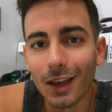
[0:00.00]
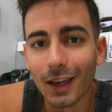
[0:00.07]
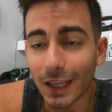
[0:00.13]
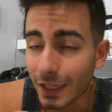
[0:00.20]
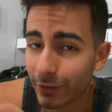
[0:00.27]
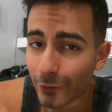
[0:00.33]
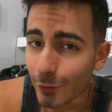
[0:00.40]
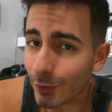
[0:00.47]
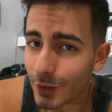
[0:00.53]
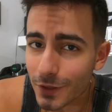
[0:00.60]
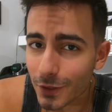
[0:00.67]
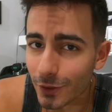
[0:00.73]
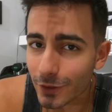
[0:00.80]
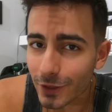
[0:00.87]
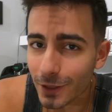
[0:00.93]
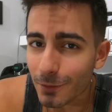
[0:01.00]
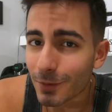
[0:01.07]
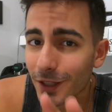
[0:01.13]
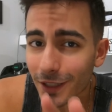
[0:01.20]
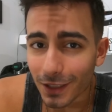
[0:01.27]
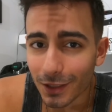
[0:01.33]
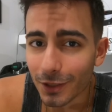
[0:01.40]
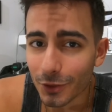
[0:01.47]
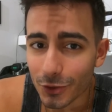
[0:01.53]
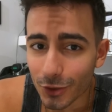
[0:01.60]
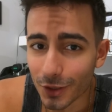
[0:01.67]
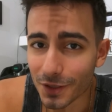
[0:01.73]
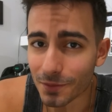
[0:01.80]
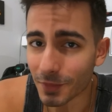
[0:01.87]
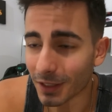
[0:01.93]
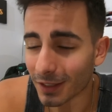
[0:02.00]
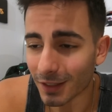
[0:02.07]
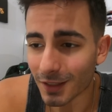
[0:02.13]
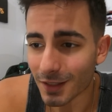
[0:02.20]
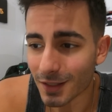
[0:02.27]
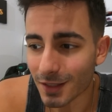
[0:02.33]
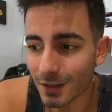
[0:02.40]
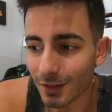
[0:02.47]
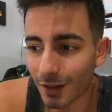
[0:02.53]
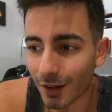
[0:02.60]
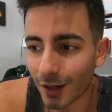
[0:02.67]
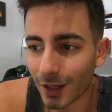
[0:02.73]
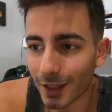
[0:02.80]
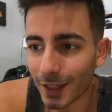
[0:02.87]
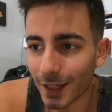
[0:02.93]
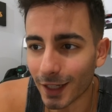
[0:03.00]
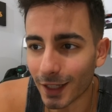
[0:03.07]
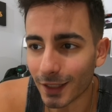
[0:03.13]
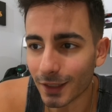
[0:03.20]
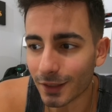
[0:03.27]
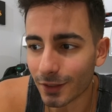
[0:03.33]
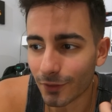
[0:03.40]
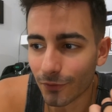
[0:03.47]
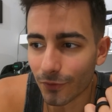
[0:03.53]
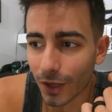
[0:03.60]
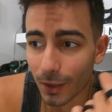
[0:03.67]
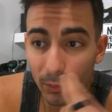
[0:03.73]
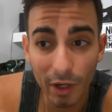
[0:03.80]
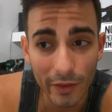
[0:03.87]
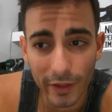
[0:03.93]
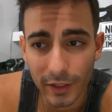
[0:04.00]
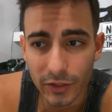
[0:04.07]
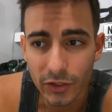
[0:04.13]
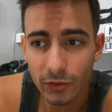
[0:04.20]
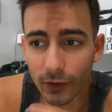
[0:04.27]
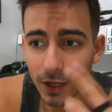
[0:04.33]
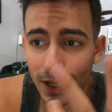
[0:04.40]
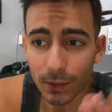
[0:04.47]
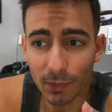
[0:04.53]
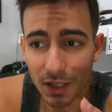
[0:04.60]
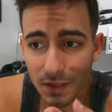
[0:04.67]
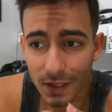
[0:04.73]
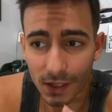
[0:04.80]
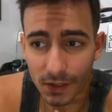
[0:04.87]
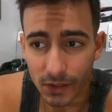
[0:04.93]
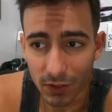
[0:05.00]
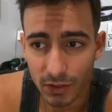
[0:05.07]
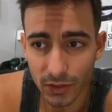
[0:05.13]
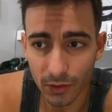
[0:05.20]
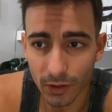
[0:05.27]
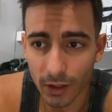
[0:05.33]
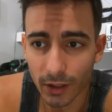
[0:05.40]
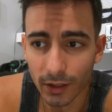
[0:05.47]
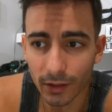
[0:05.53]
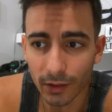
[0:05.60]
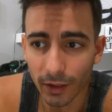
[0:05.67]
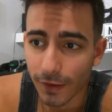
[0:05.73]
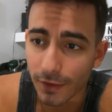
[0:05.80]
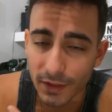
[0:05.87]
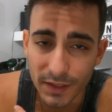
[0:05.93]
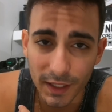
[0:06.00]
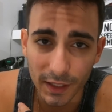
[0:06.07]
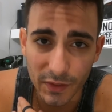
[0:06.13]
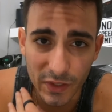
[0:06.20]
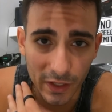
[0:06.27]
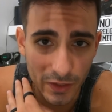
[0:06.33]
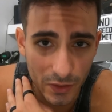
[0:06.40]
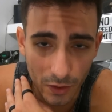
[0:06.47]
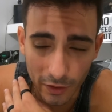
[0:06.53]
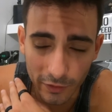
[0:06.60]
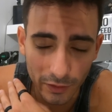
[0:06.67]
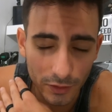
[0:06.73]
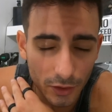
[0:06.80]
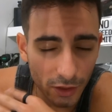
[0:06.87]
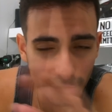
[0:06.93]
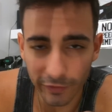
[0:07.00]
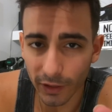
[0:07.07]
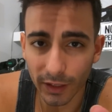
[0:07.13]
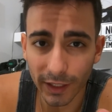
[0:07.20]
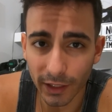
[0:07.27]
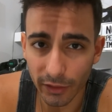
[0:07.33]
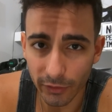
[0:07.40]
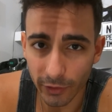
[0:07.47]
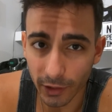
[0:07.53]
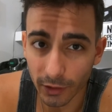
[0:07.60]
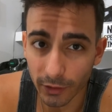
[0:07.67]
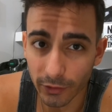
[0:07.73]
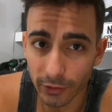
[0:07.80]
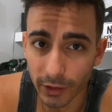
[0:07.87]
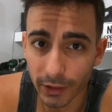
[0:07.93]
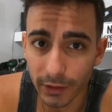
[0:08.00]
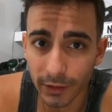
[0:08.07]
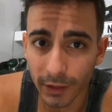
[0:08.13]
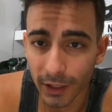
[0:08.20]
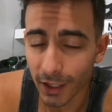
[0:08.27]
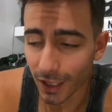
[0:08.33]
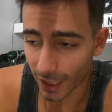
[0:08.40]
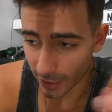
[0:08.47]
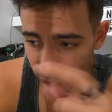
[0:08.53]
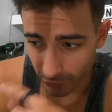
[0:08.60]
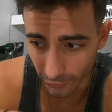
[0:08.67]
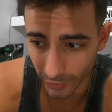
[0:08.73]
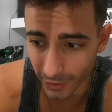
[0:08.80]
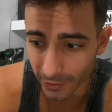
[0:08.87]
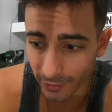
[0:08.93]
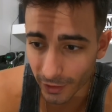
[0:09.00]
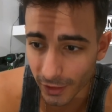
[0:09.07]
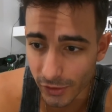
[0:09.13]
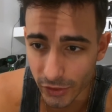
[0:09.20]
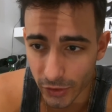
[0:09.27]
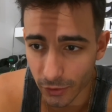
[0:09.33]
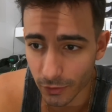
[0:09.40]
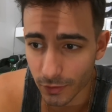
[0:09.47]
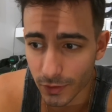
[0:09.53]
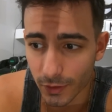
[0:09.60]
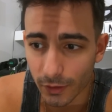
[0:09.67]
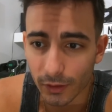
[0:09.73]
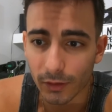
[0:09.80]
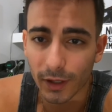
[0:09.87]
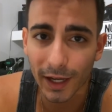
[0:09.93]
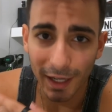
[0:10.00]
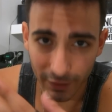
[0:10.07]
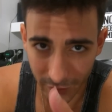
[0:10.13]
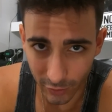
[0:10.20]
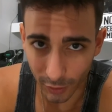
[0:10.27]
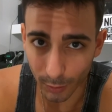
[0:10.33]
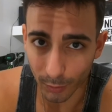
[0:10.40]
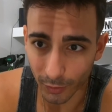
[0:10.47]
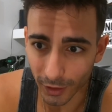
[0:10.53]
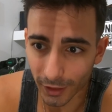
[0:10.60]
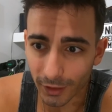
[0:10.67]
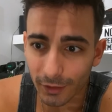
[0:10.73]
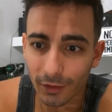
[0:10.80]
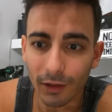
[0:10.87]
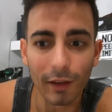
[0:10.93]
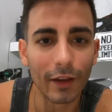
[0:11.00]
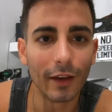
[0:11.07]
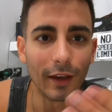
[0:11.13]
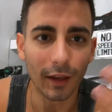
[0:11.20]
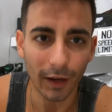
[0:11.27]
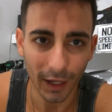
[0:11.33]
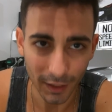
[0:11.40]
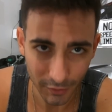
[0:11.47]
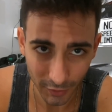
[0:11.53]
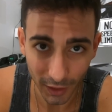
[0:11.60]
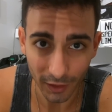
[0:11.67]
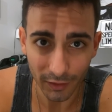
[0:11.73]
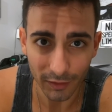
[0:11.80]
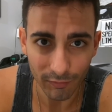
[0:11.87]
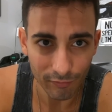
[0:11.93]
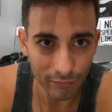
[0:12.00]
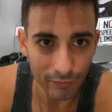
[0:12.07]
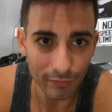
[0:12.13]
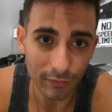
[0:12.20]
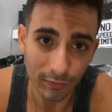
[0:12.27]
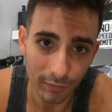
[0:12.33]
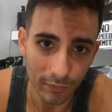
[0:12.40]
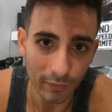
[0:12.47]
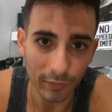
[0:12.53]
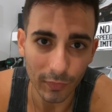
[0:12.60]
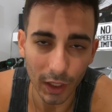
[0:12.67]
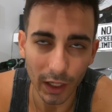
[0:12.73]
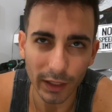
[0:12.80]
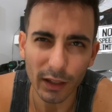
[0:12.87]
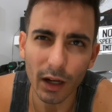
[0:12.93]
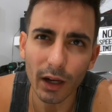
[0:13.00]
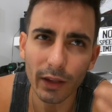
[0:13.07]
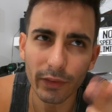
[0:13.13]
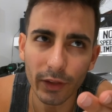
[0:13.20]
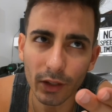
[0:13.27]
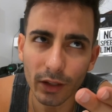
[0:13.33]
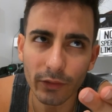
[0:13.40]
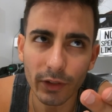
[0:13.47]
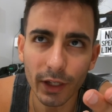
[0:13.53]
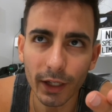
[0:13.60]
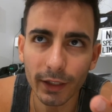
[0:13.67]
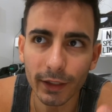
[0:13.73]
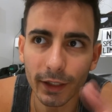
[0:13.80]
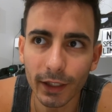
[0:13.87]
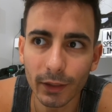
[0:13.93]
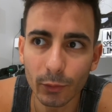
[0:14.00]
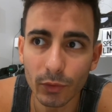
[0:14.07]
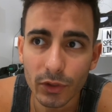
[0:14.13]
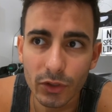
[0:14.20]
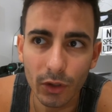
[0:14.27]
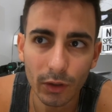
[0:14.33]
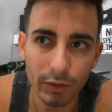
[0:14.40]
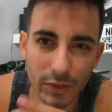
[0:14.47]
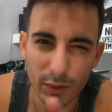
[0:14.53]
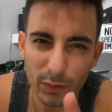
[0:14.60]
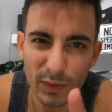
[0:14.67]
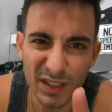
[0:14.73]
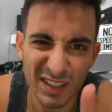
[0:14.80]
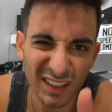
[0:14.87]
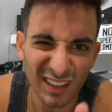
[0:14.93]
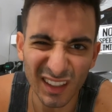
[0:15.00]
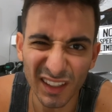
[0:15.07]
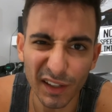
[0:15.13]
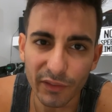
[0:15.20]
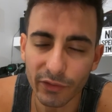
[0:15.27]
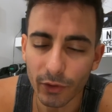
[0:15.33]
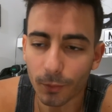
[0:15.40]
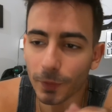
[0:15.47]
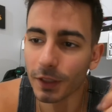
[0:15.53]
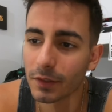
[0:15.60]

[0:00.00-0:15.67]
Even though it's your dream bike, trust me, because I bought the H2 and I had my ZX6R, and the ZX6R literally felt like 300 after riding the H2, so I had to upgrade, and I got the 1199, which also wasn't enough for me,